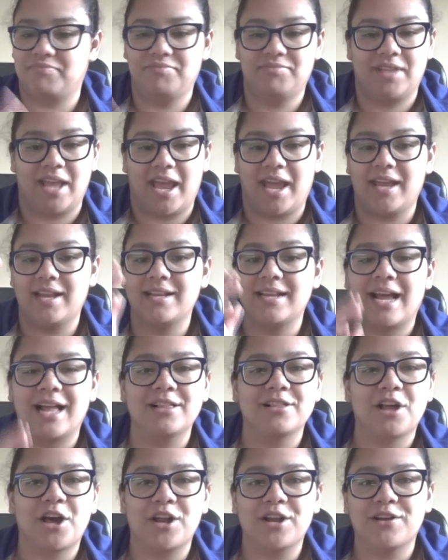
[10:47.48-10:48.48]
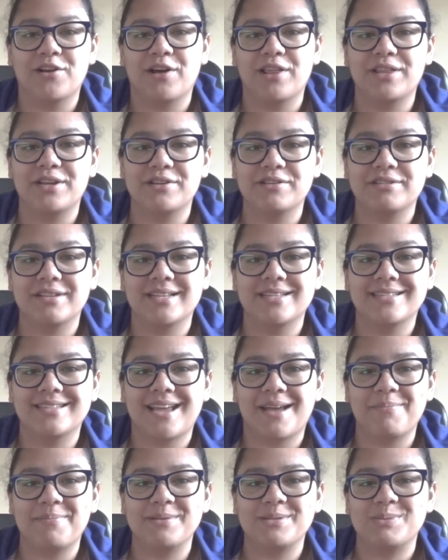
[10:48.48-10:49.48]
then a lot of other things
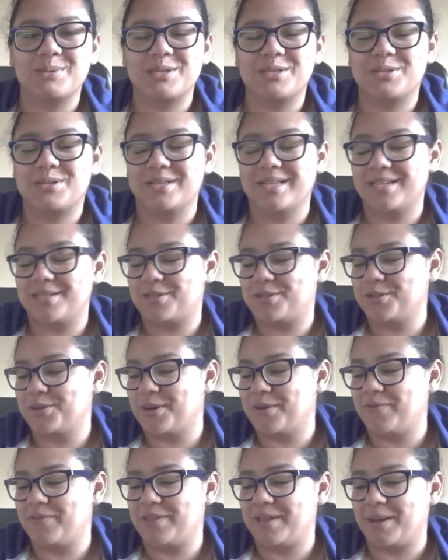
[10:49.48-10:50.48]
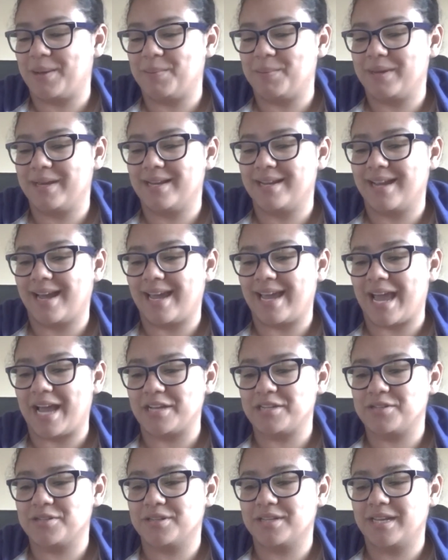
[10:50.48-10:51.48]
happens with the two of them, and I
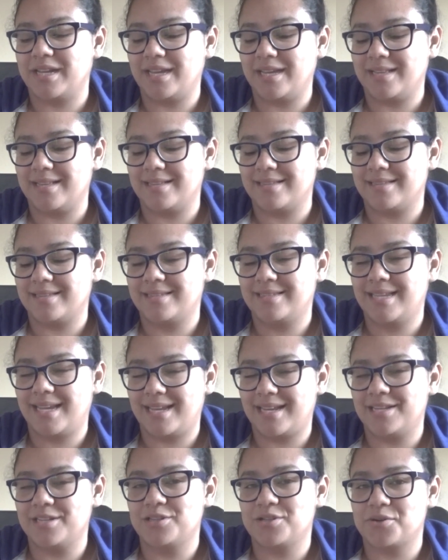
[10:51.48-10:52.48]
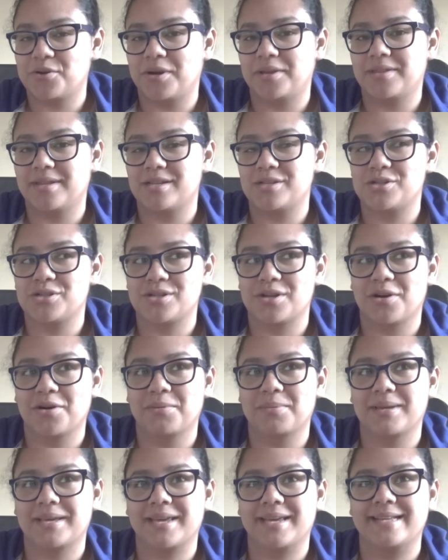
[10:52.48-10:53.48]
actually did enjoy this
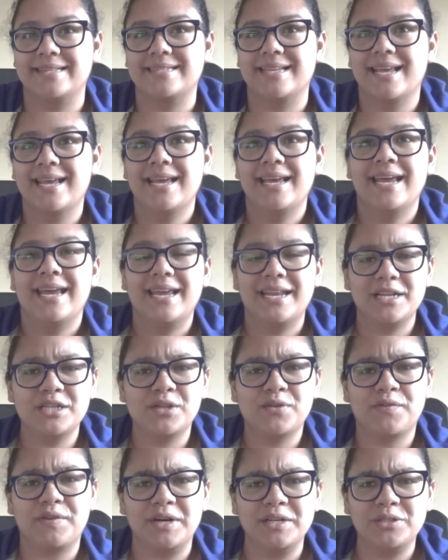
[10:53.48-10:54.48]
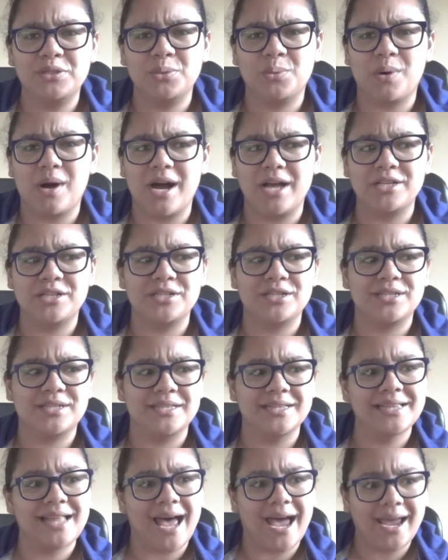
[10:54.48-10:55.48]
show because it is fun to watch. It's
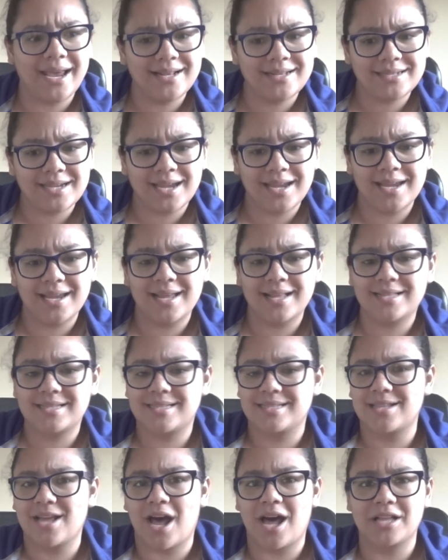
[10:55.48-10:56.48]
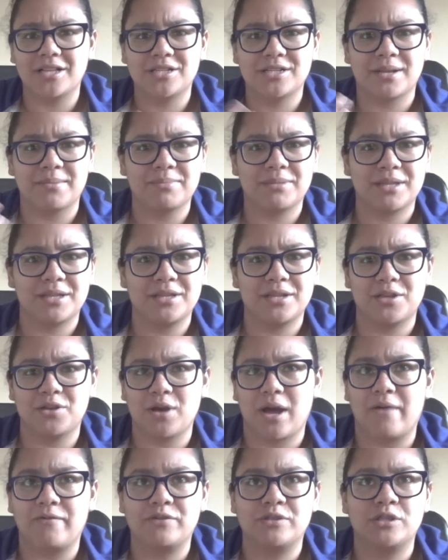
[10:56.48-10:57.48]
light, it's not something that
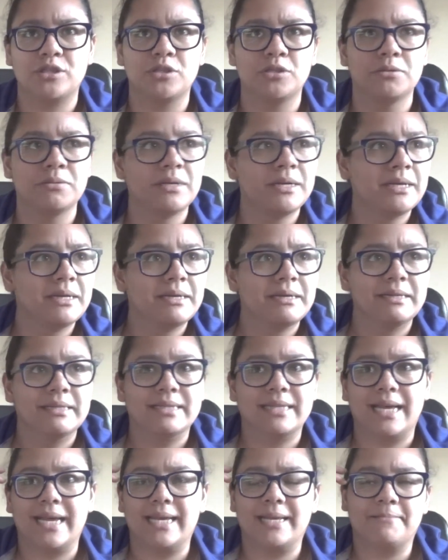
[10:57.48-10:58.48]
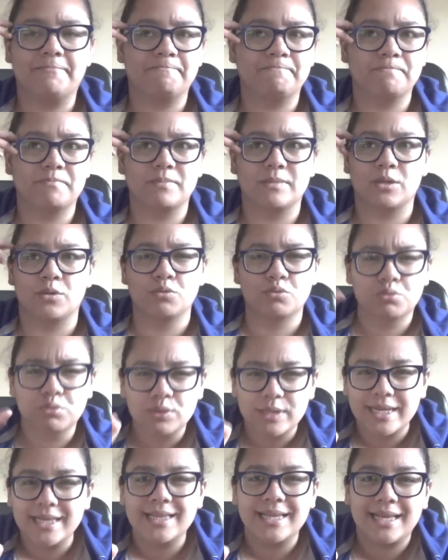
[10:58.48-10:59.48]
you have to like
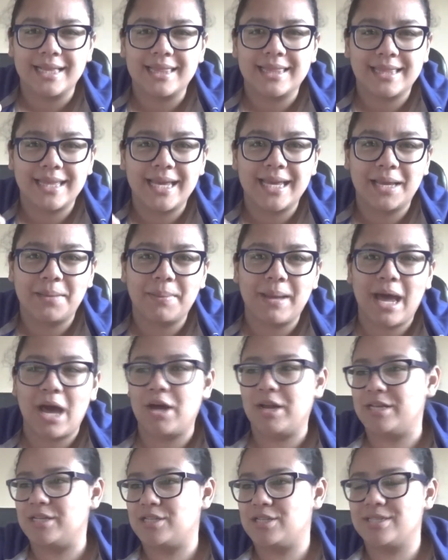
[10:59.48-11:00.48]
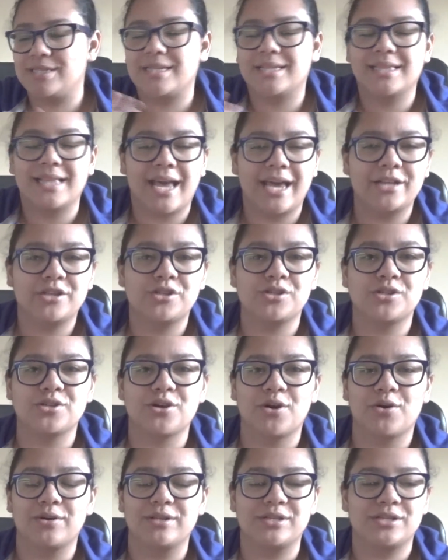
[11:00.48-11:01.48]
really think about. It's just a light
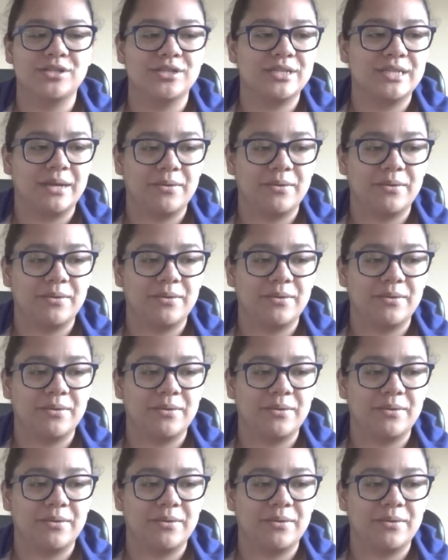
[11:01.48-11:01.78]
show. It's just